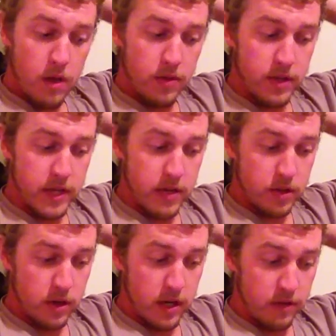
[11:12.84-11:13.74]
The
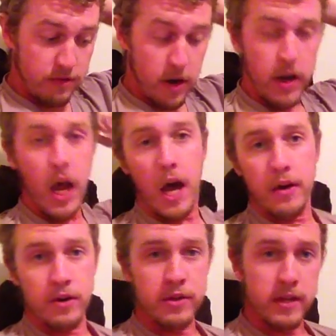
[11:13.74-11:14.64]
desert is very hot
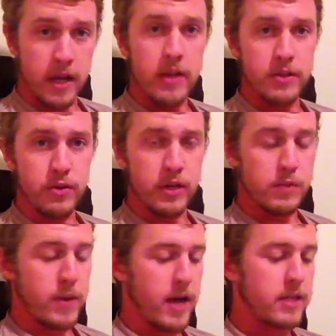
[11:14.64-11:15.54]
during the day, as you'd
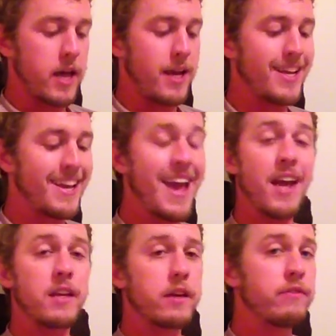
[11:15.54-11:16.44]
expect, and it
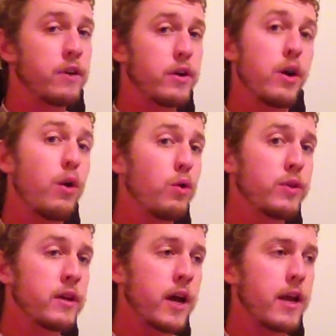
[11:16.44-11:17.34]
can get very cold
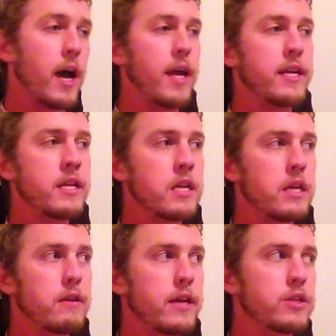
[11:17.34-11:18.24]
at night. I didn't
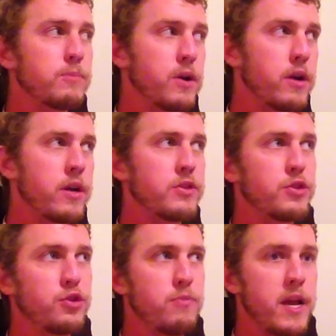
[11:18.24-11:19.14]
experience
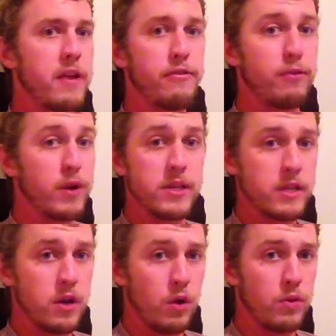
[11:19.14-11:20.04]
too many
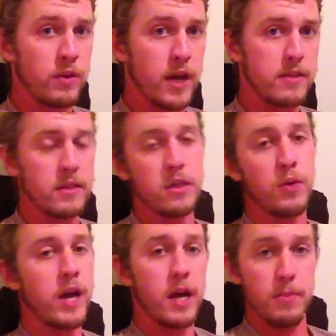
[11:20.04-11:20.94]
freezing cold nights until we
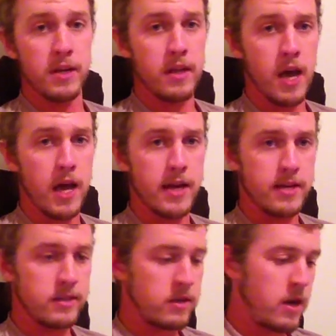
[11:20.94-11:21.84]
got up into the high
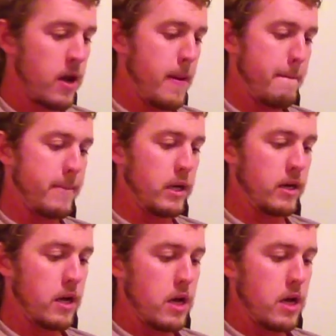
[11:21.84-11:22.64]
desert, but